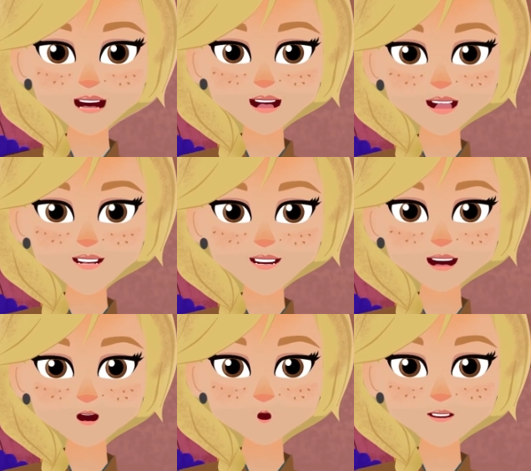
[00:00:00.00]
a new
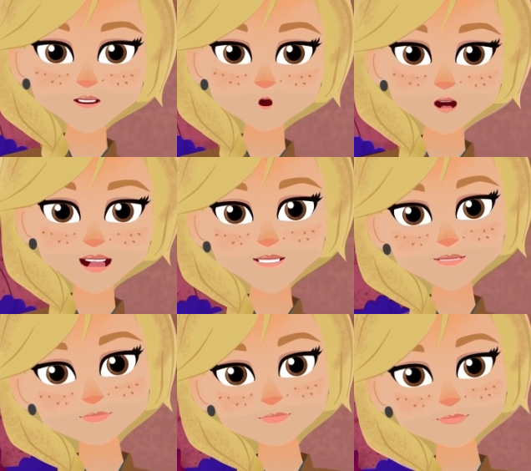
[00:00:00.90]
job wasn't easy.
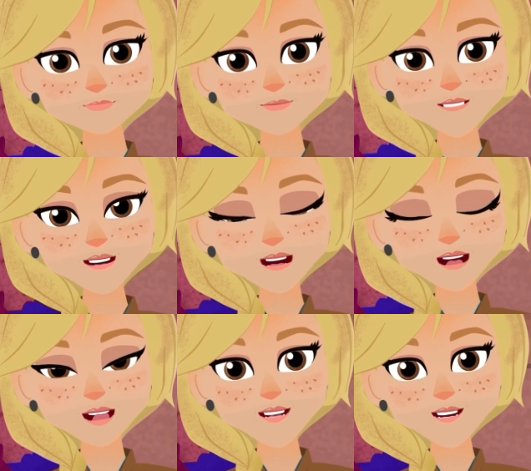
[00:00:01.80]
It was a
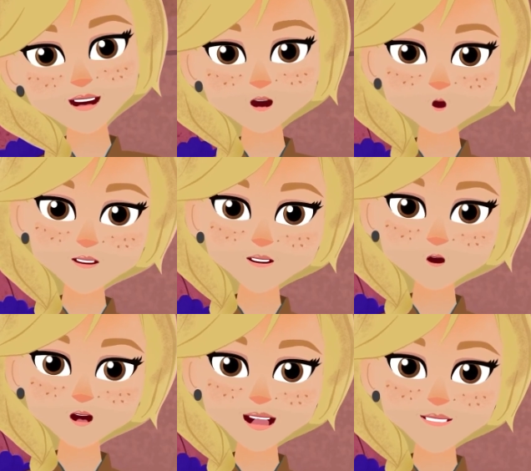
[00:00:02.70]
hard time for all
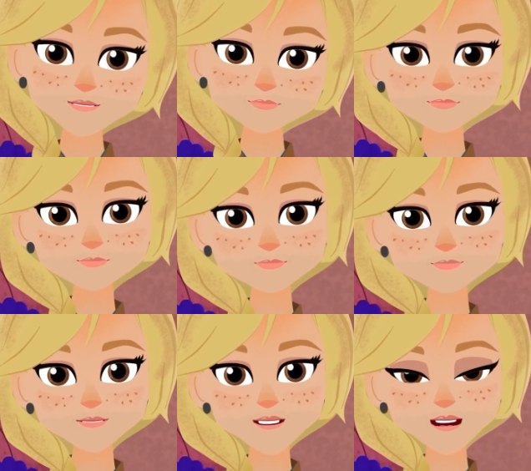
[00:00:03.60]
of us,
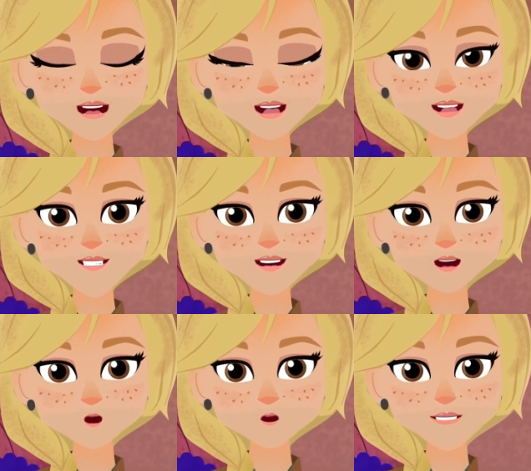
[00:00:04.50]
especially my
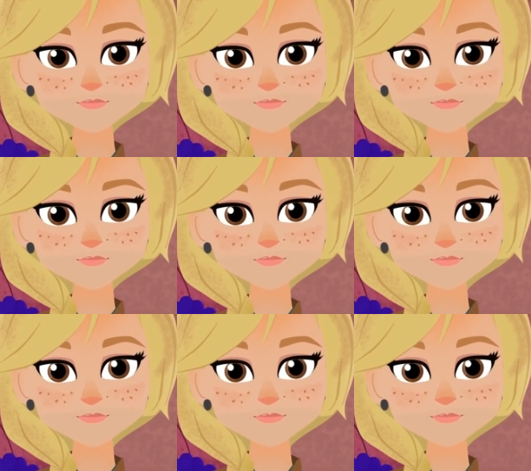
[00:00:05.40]
dad.